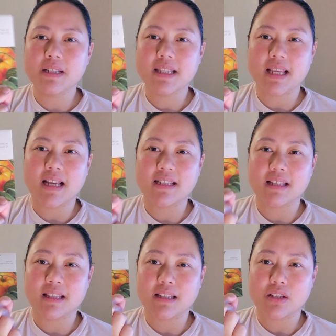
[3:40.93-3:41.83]
says
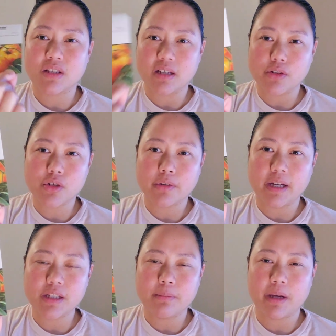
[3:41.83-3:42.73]
that this is such a
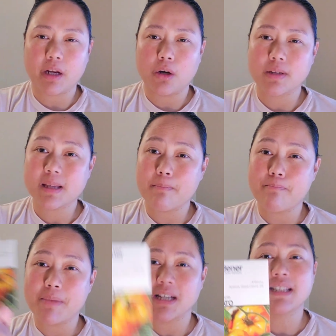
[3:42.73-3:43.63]
great tomato. It's a
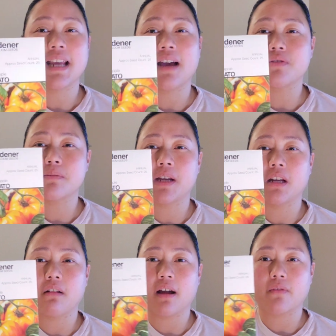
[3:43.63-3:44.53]
must-have
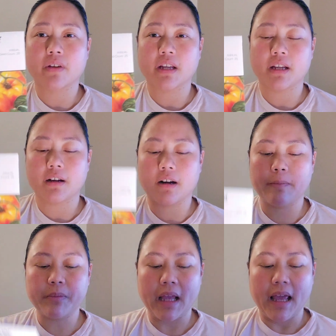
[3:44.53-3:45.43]
tomato every year.